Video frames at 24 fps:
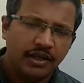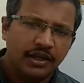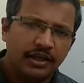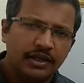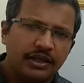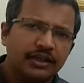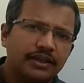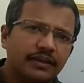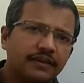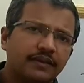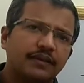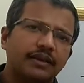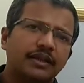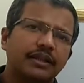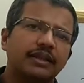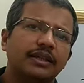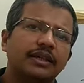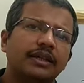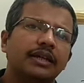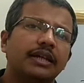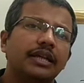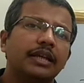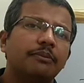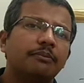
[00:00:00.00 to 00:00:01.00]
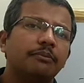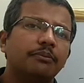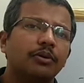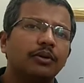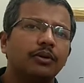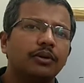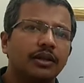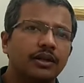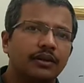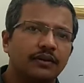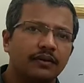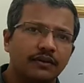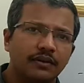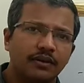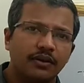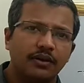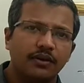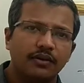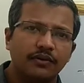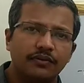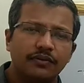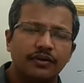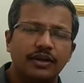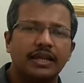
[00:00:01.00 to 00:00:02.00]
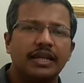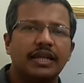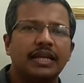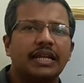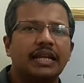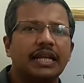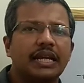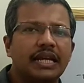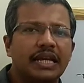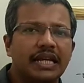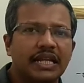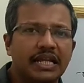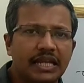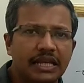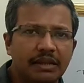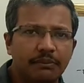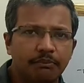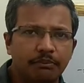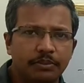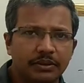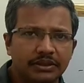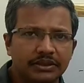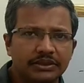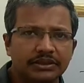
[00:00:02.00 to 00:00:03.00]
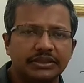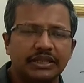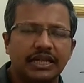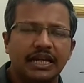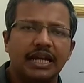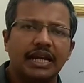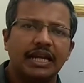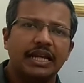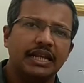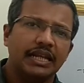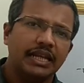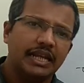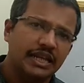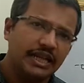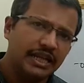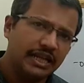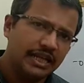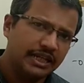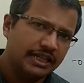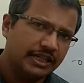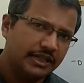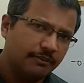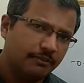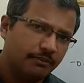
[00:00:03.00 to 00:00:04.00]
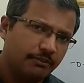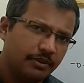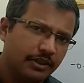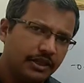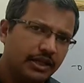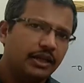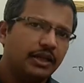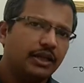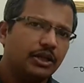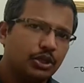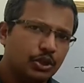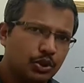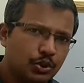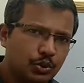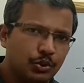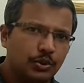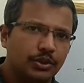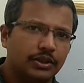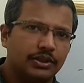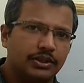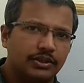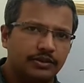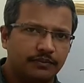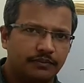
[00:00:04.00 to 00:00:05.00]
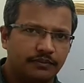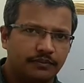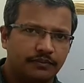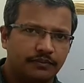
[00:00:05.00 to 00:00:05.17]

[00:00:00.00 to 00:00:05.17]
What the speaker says: let us see the importance of NAD plus and NADP together.